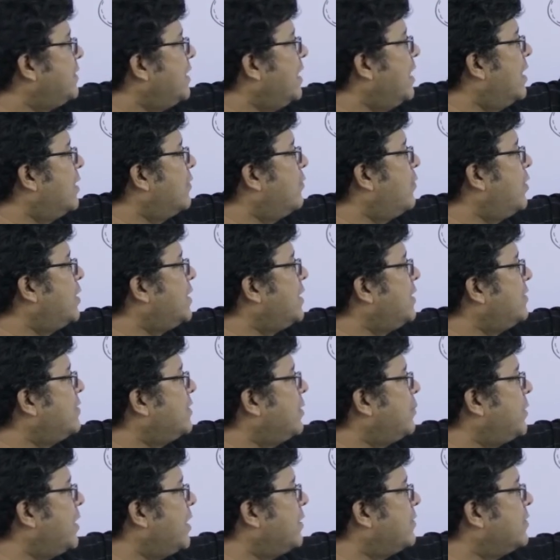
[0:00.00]
Here what is
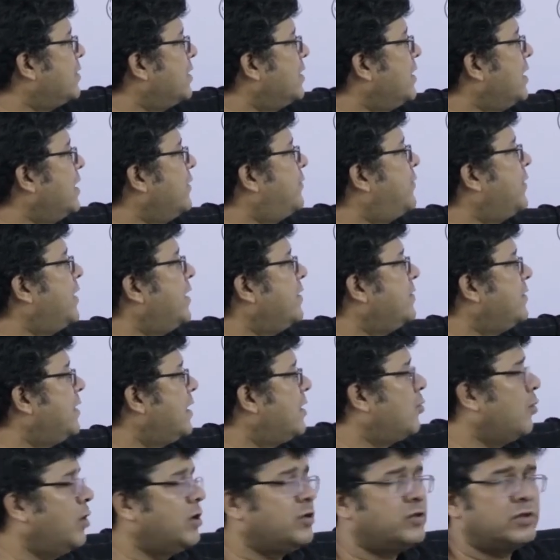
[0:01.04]
the pressure? If it is
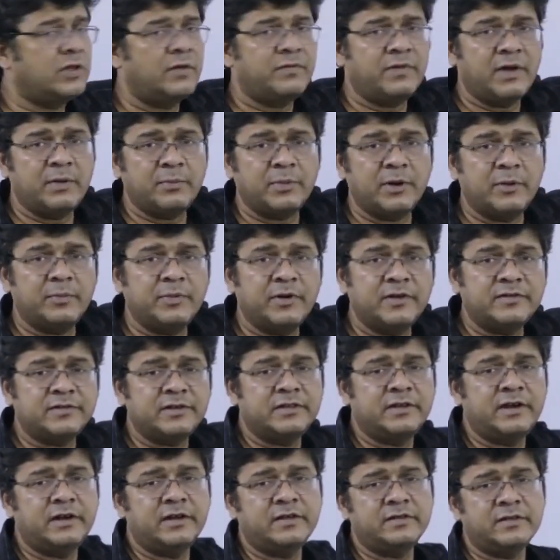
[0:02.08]
equal to the vapor pressure,
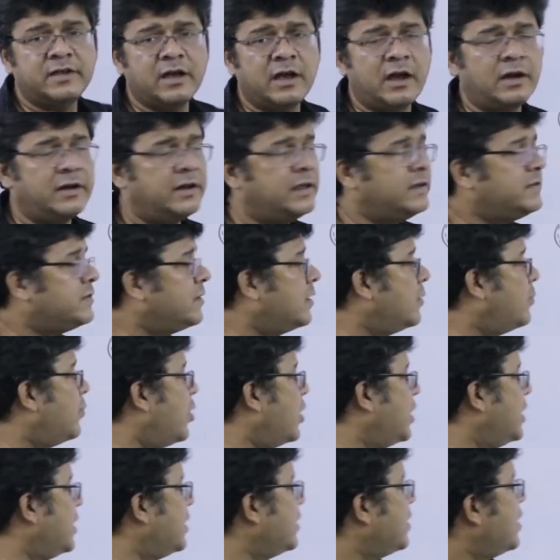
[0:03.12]
that is the condition of
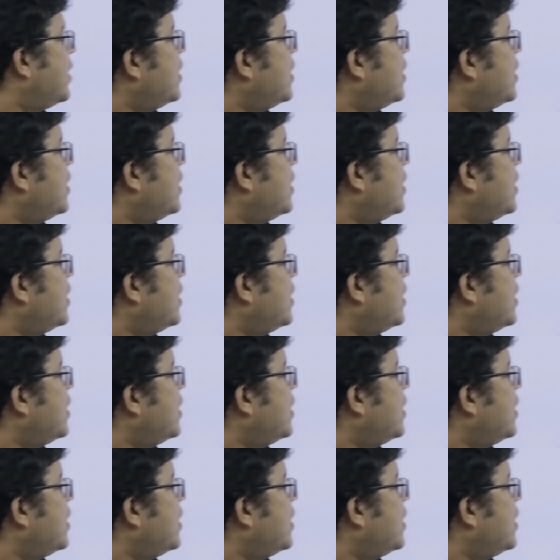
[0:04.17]
boiling.